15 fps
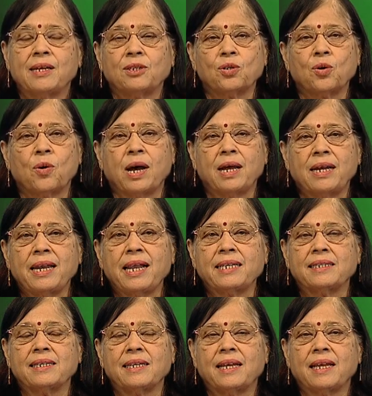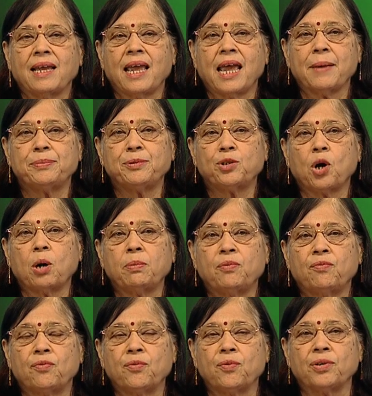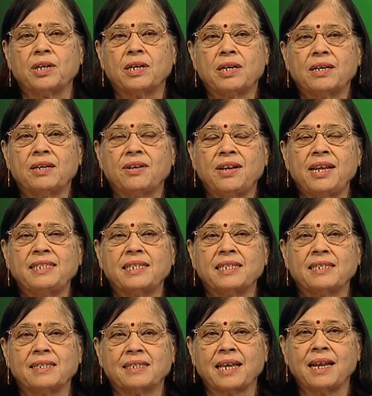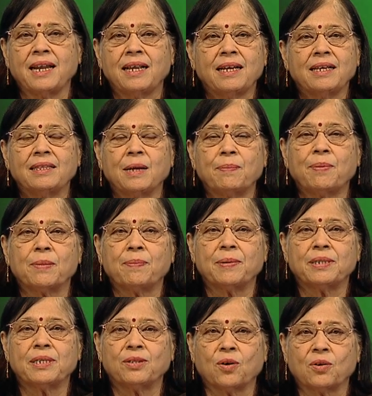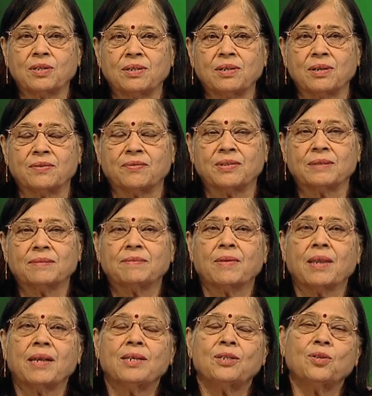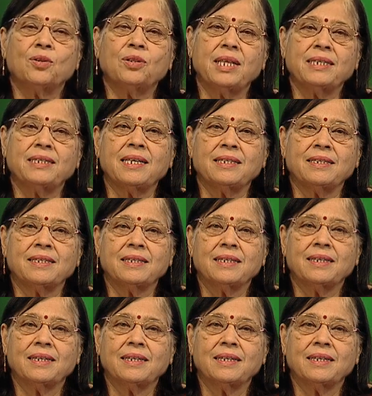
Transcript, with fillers: So, unless absorbed food reaches cell, the purpose is not served. So, this is